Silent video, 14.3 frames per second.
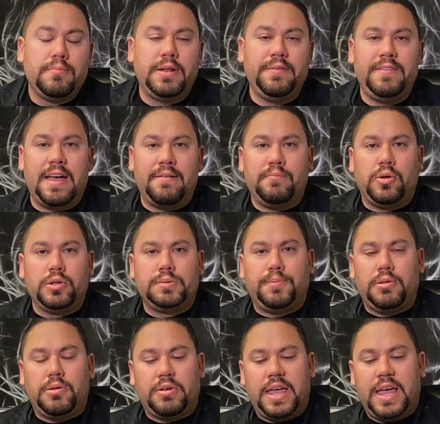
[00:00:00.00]
But if you have
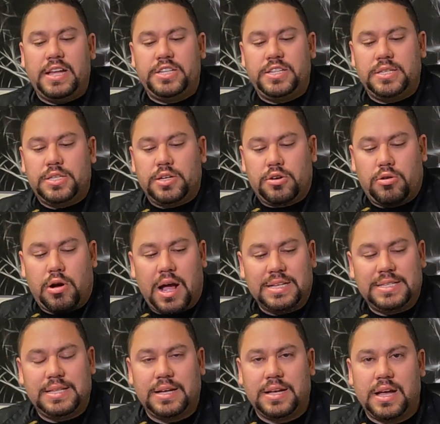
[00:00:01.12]
multiple locations
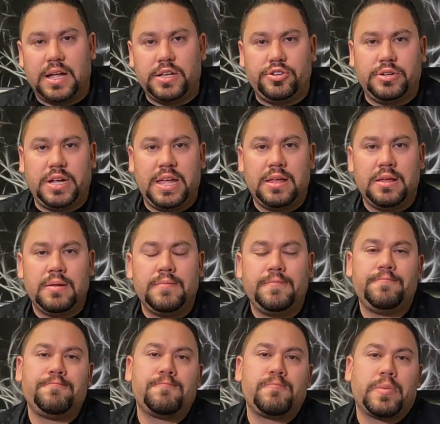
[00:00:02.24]
across the country,
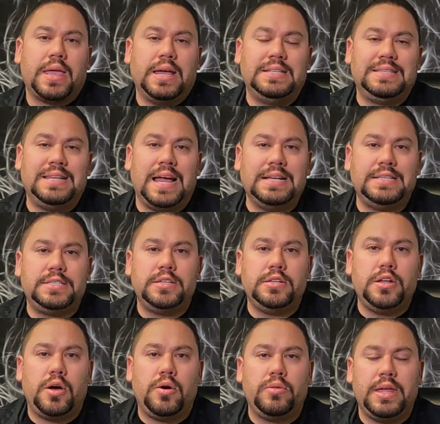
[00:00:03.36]
it's nice to
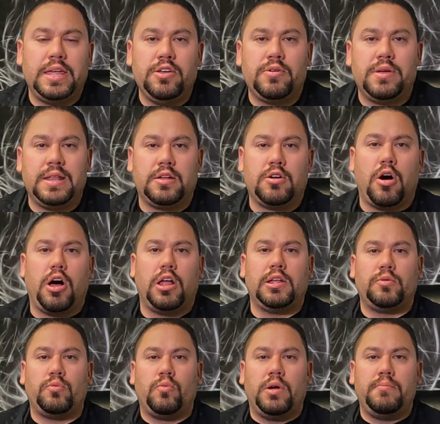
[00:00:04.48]
know that you can call
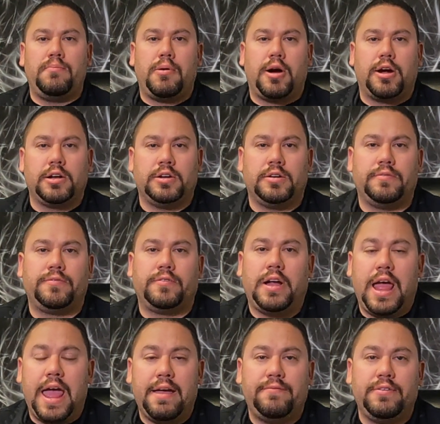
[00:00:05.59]
on one partner for
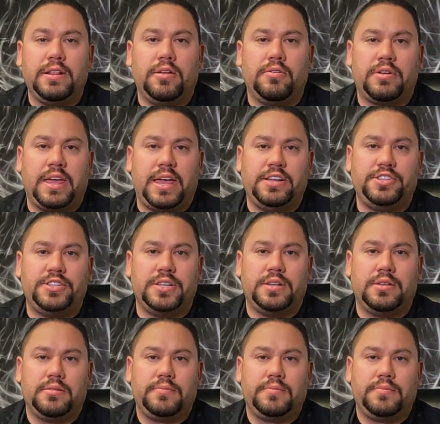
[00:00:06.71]
every location.